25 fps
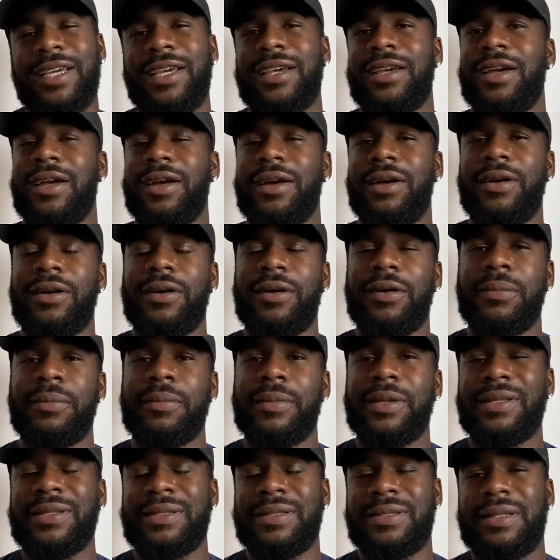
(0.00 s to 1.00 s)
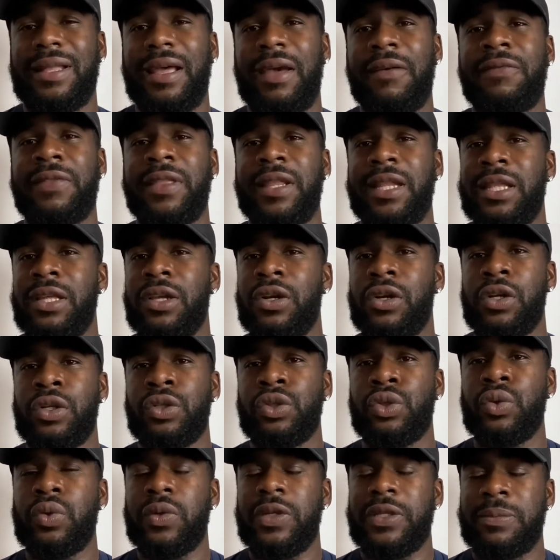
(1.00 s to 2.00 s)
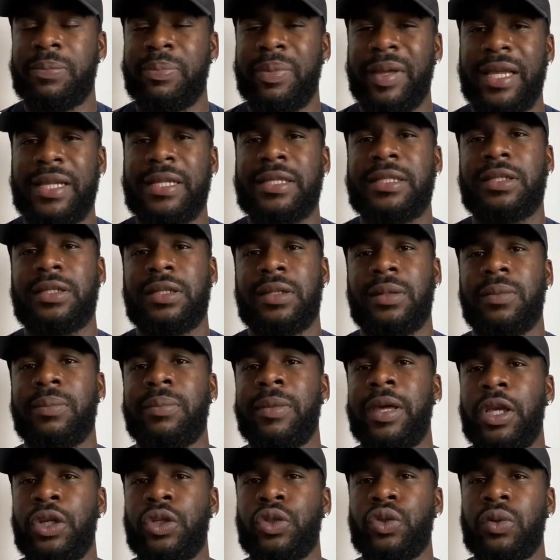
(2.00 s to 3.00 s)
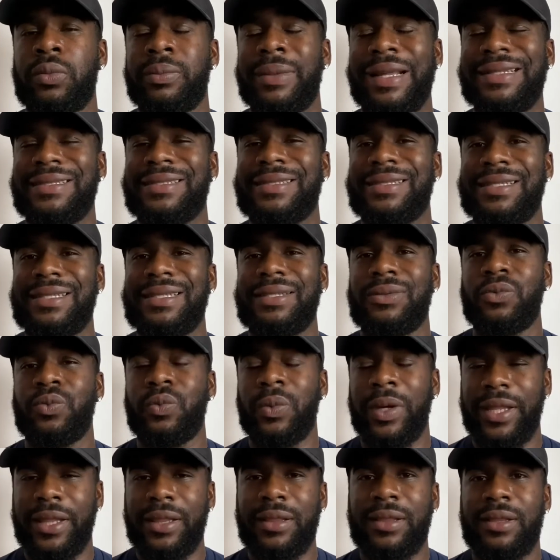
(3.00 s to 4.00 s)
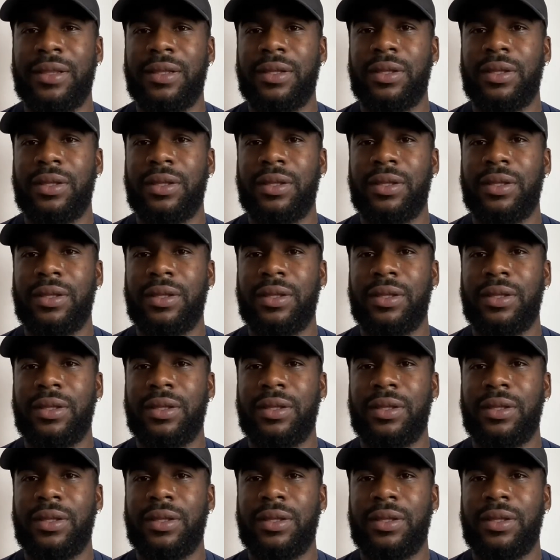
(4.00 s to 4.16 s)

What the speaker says: is definitely going to do his best to make sure Man City win.